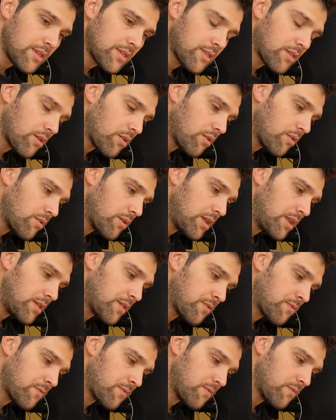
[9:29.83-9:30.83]
So it
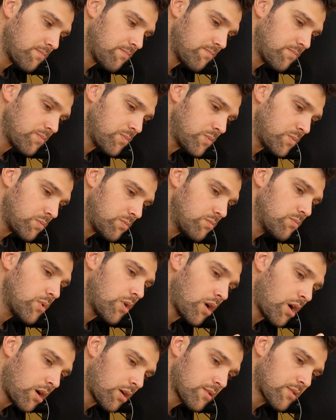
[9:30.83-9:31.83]
is
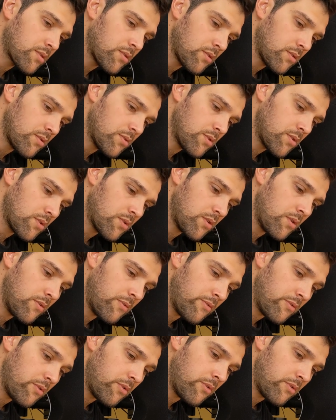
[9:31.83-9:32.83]
also
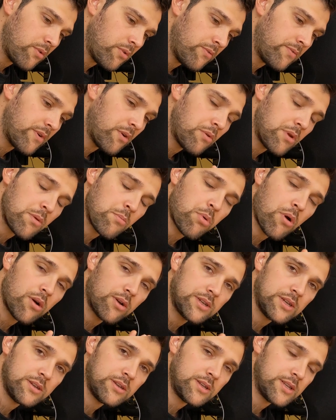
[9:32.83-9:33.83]
a very
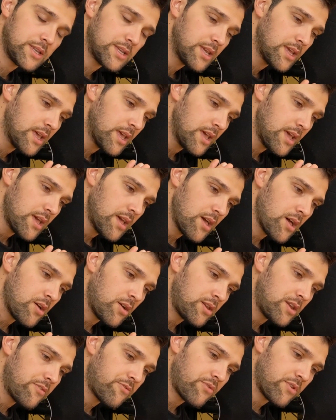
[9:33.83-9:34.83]
important
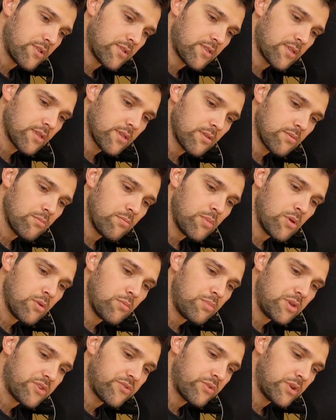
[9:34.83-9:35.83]
difference
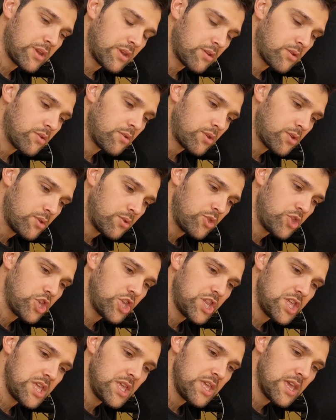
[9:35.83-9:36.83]
between the
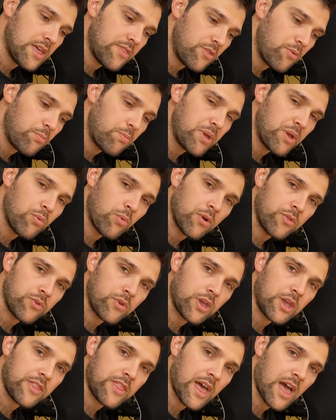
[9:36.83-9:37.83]
GT and the P1.
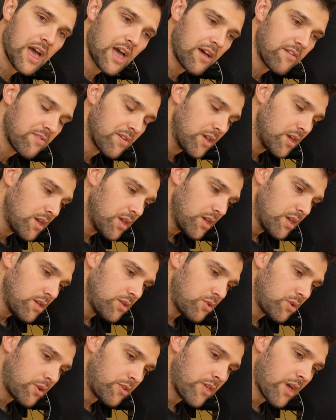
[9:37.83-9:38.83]

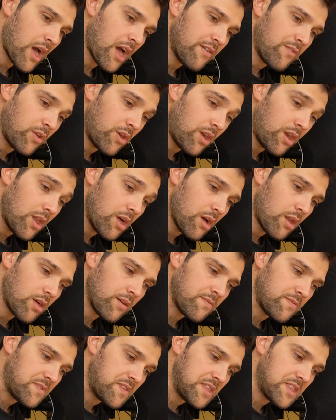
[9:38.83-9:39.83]
You're gonna have a lot
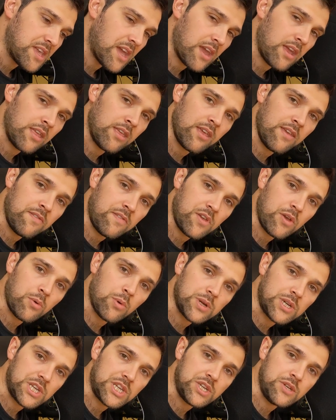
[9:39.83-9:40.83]
of detail if you
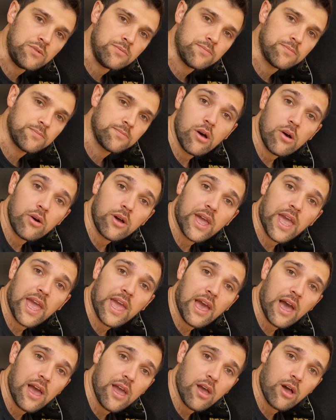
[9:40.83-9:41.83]
want to.
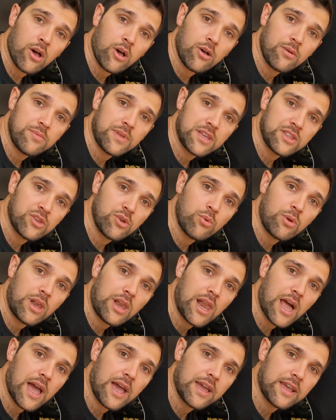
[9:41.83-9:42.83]
Okay, I hope that you will
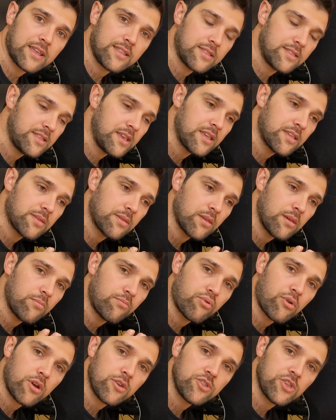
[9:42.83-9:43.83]
like this
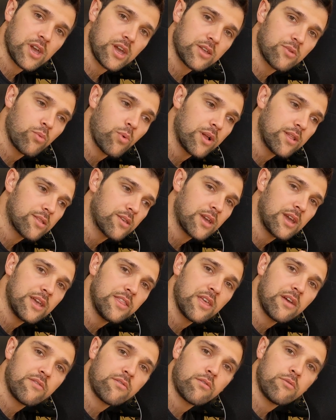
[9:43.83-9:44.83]
project. Once
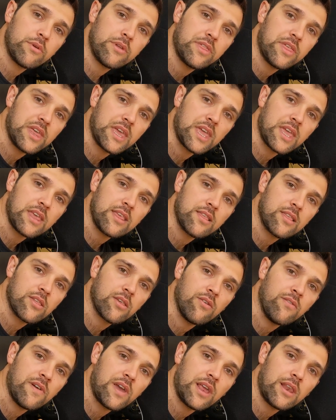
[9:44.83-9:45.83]
again, everything is
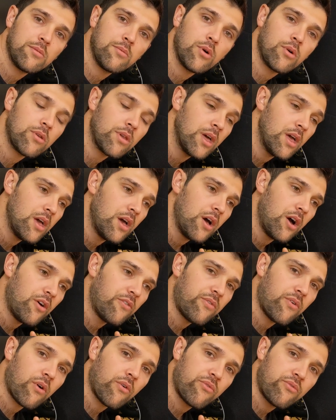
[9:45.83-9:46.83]
available
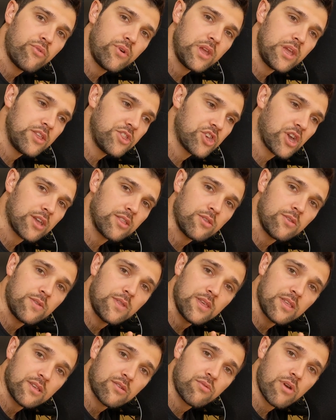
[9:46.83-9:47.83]
for free. Check the
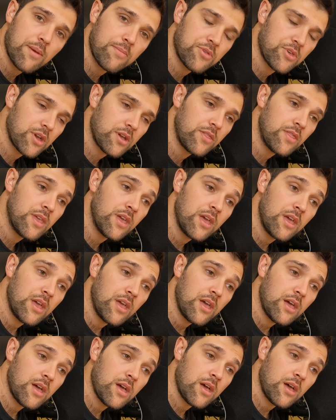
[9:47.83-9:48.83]
description.
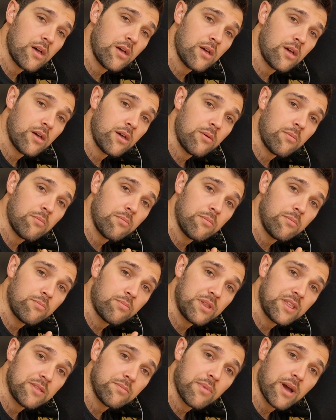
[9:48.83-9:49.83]

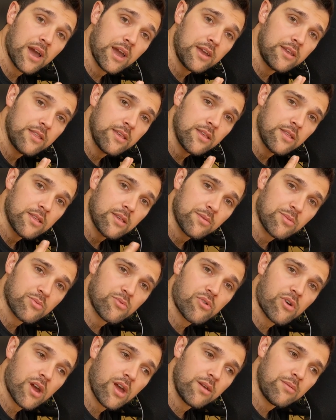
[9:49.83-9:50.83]
Please mind
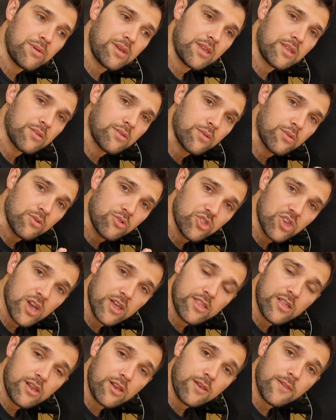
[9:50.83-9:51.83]
subscribing to the
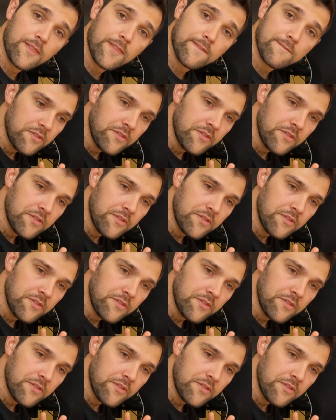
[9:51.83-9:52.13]
channel.